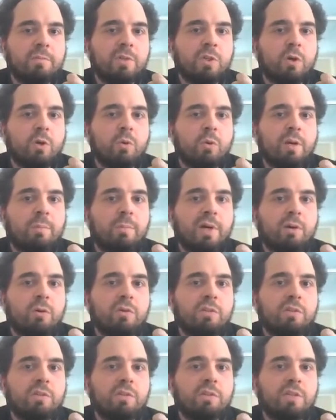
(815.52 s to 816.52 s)
know
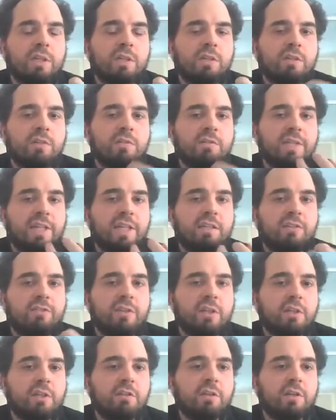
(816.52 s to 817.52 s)
about the data
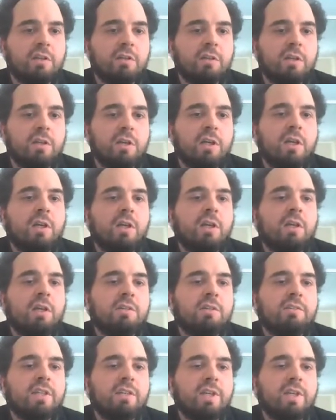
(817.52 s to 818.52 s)
center.
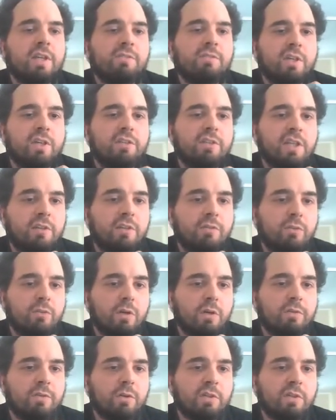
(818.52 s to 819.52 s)
Then we have to extend
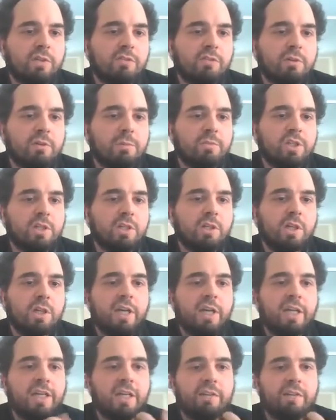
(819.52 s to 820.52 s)
the workflow
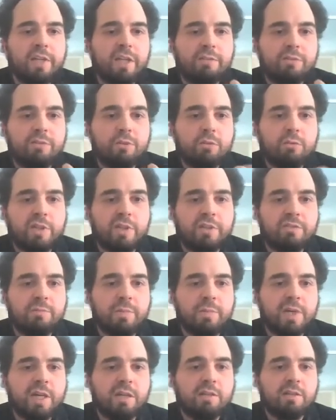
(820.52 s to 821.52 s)
description, and then we have to do the
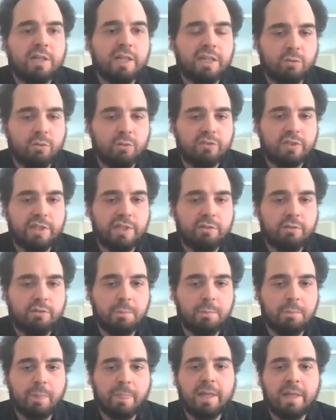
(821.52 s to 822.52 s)
smart I/O
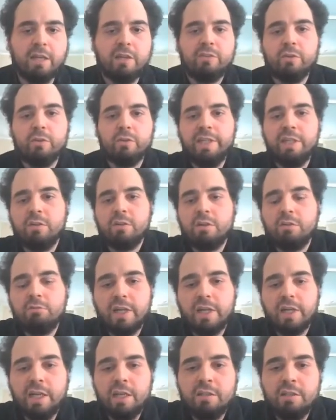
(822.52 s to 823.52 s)
scheduling. So here on the
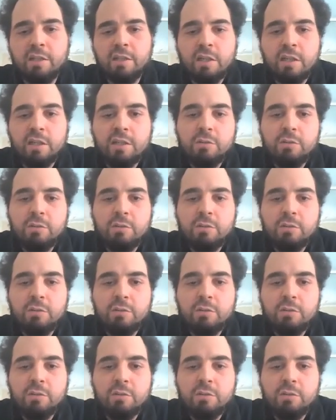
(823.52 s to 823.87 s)
right,